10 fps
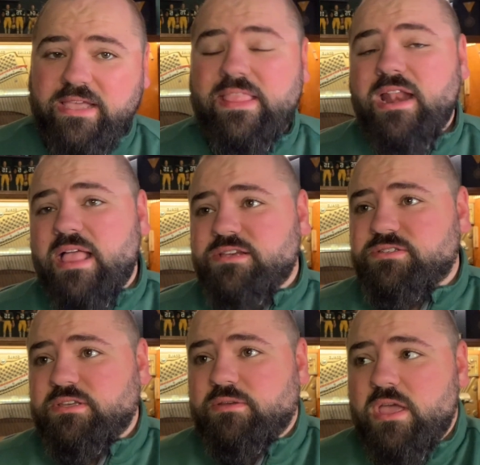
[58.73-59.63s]
And that'll
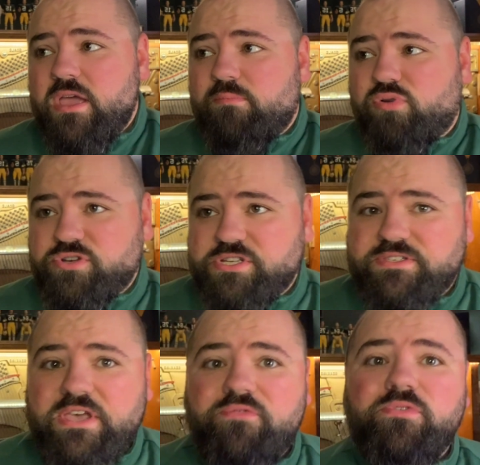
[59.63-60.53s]
actually push
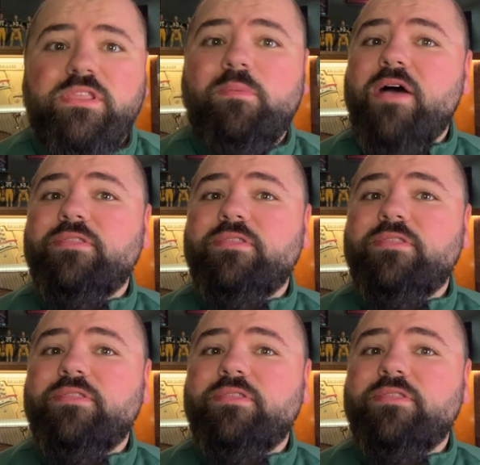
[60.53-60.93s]
itself really